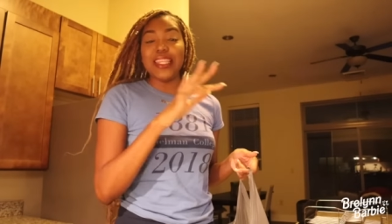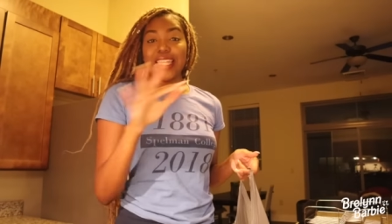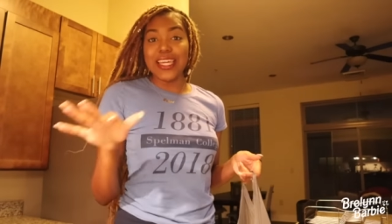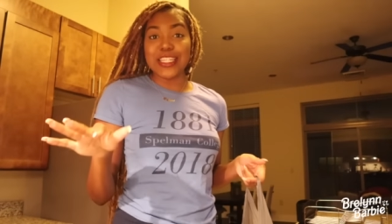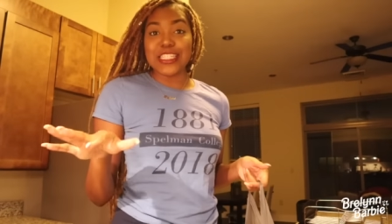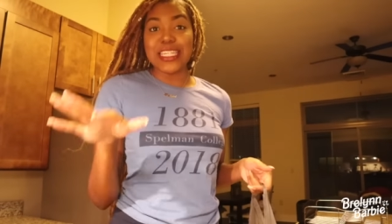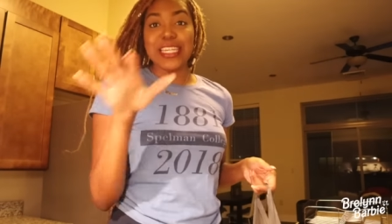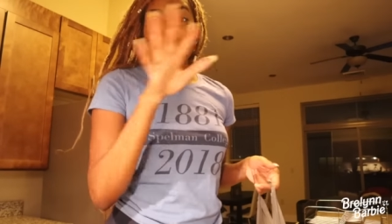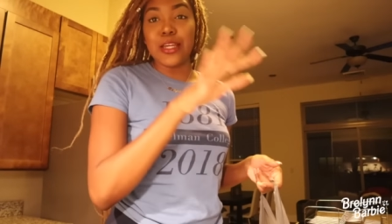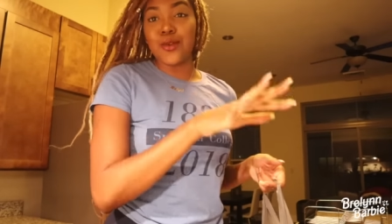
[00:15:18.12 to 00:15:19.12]
in the
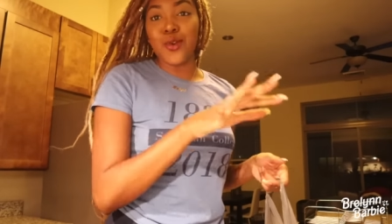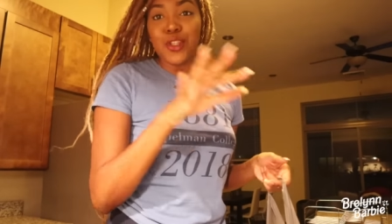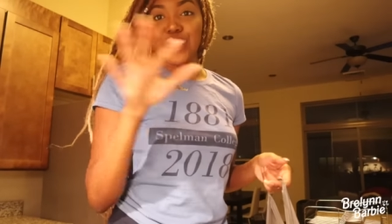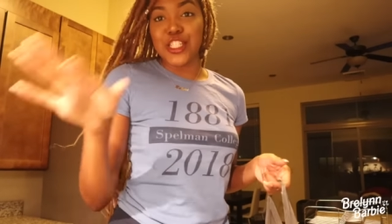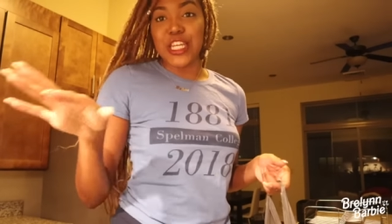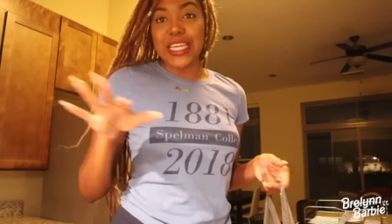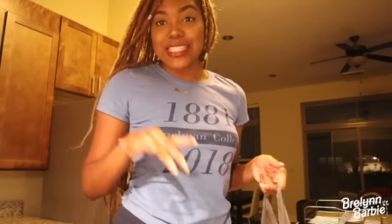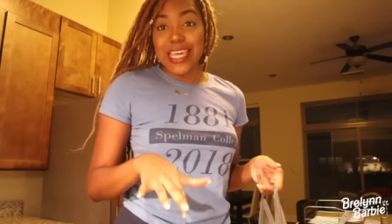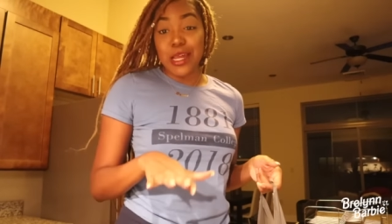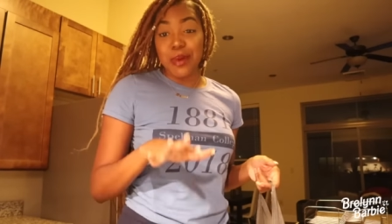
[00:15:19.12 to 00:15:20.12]
kitchen, ignore this
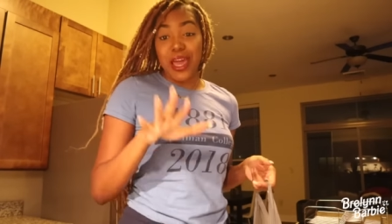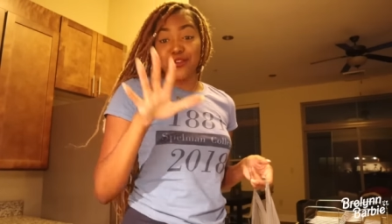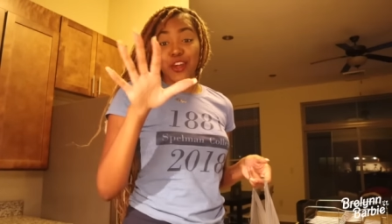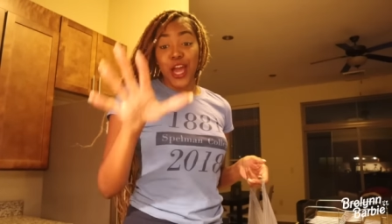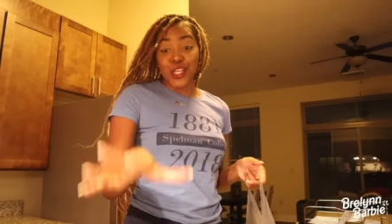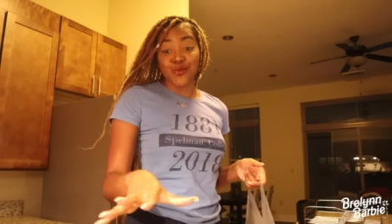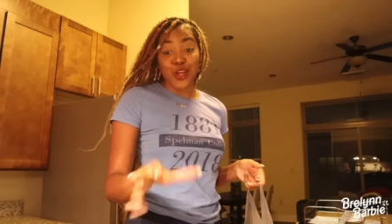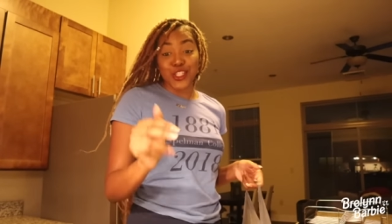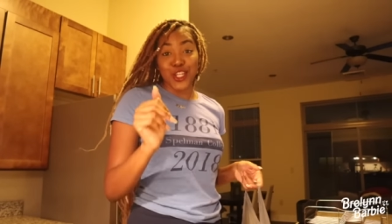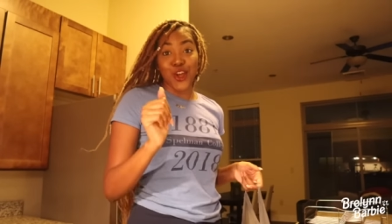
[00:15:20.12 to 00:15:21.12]
jank setup. I have you guys
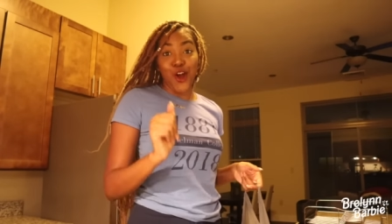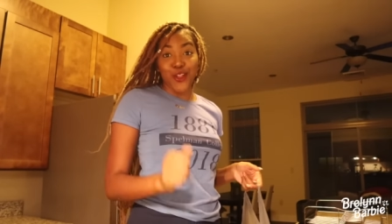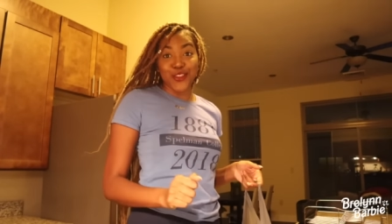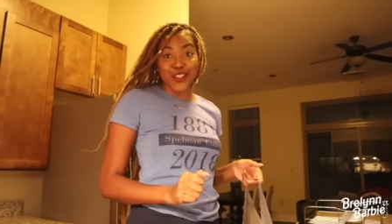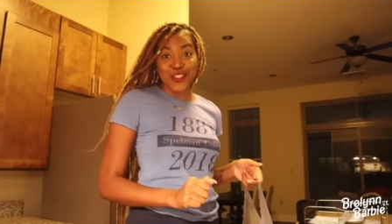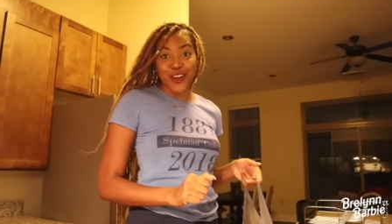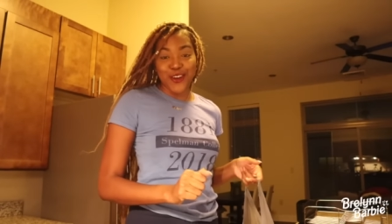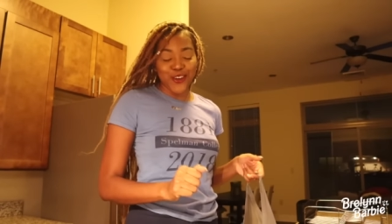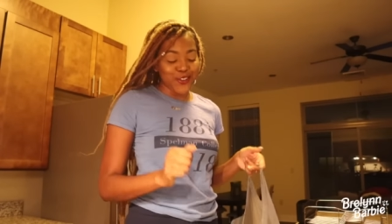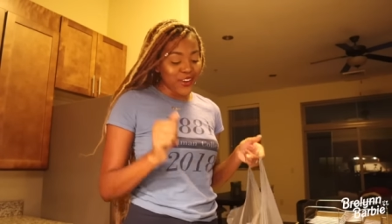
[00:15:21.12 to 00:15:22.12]
resting on the
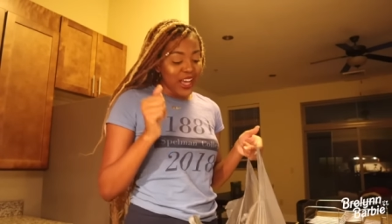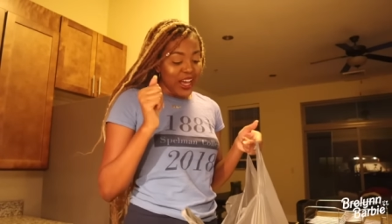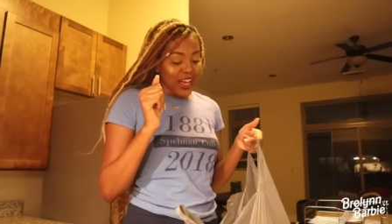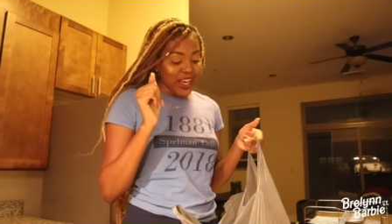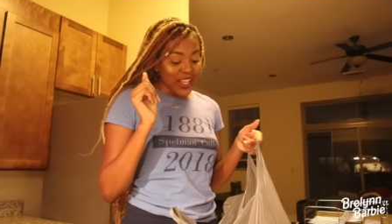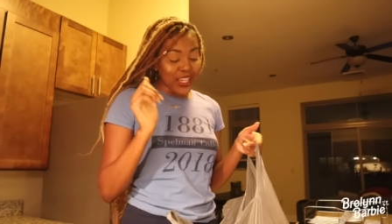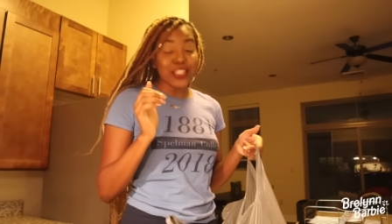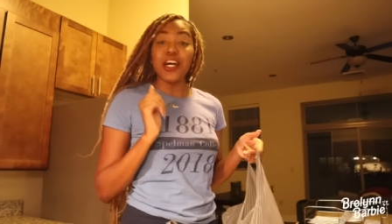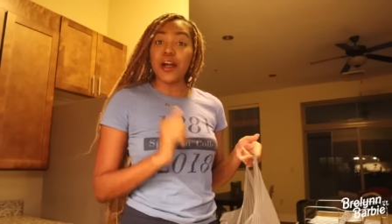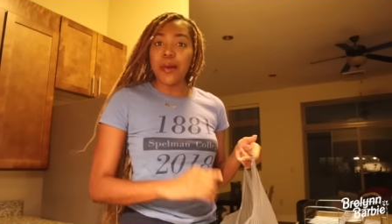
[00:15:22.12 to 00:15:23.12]
stove.
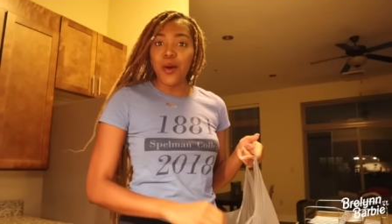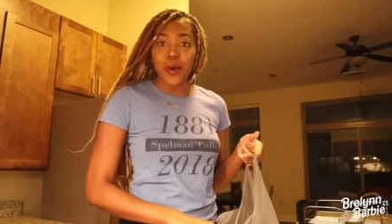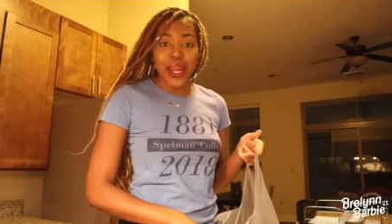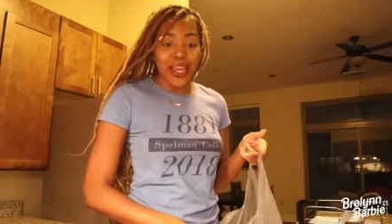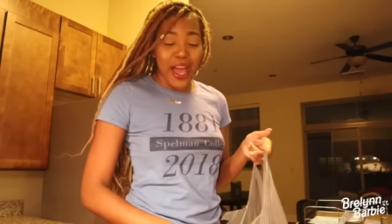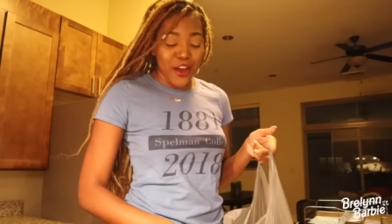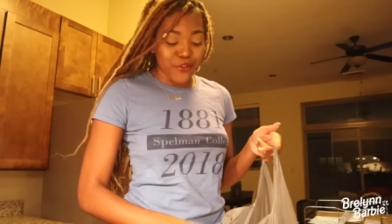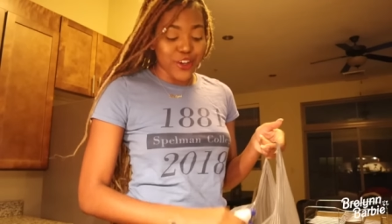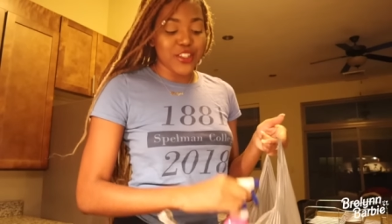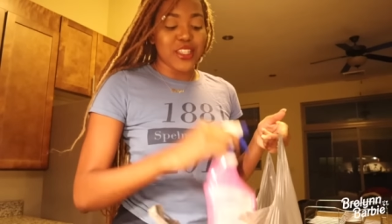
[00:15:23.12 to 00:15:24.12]
Let's talk about what I got.
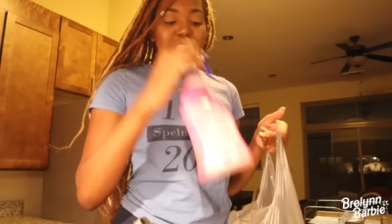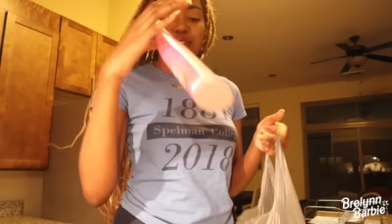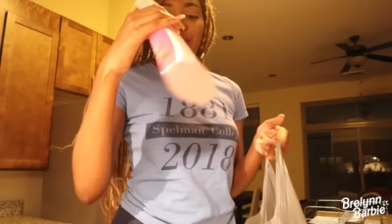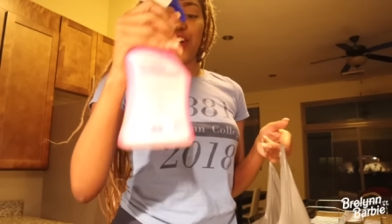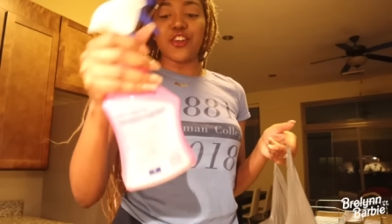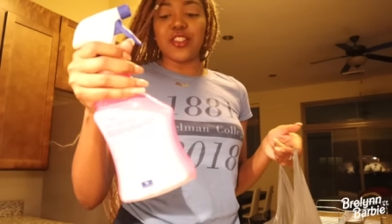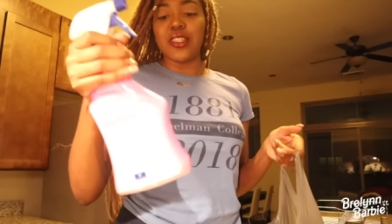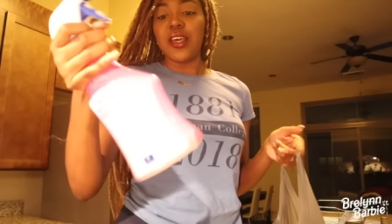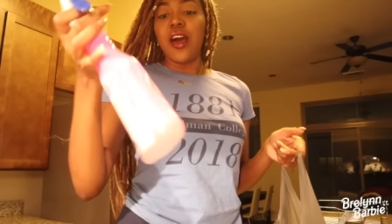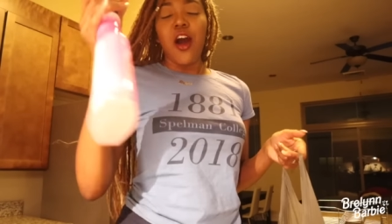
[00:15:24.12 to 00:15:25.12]
First things
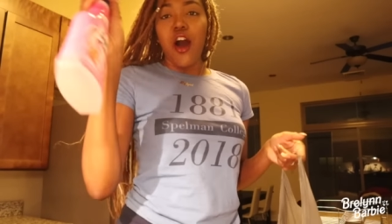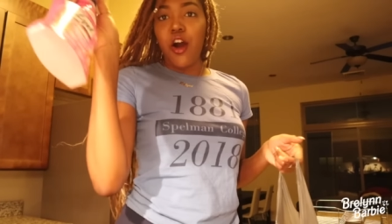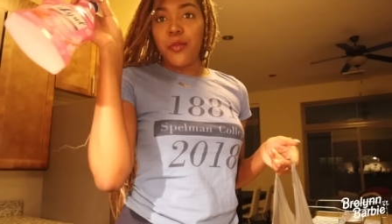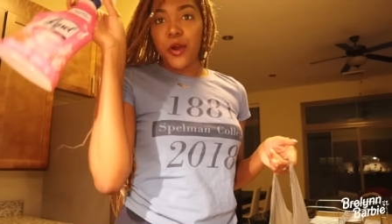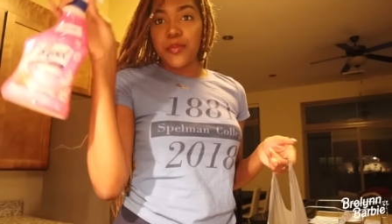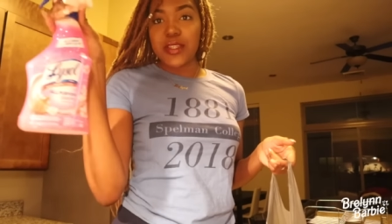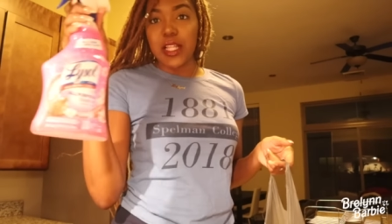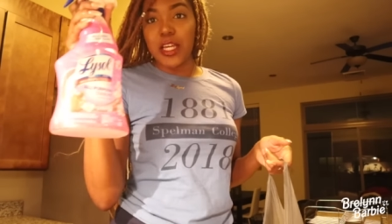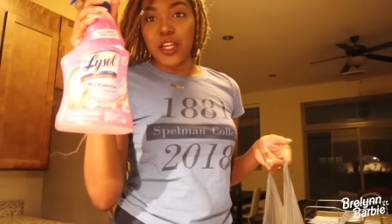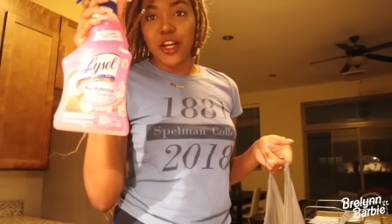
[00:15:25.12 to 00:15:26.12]
first, all-purpose
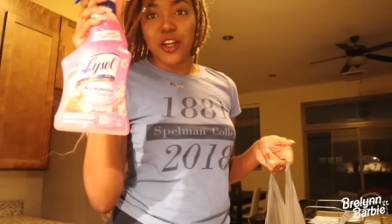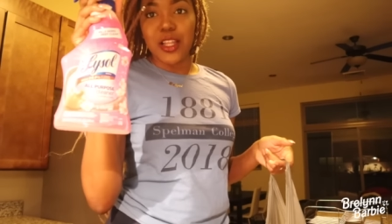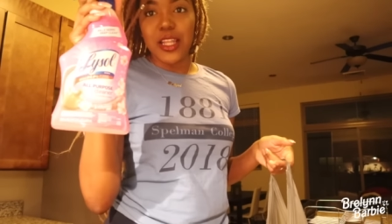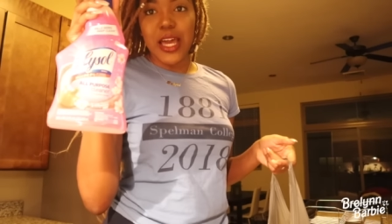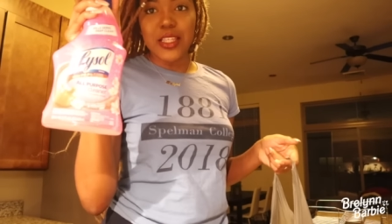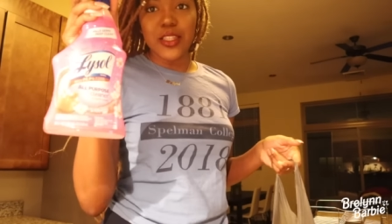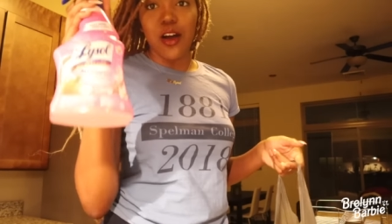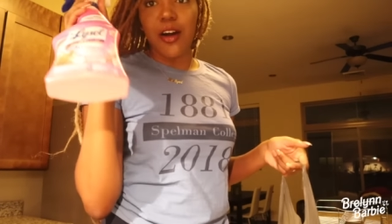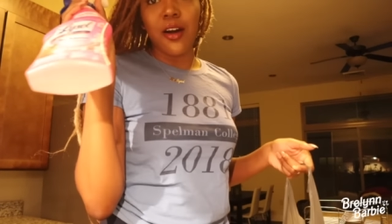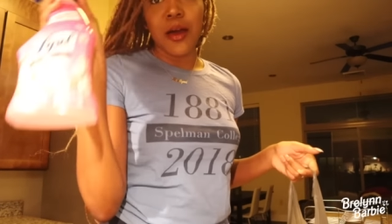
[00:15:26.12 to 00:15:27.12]
cleaner,
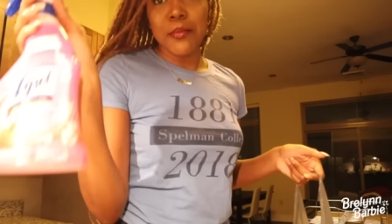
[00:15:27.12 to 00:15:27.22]
Lysol,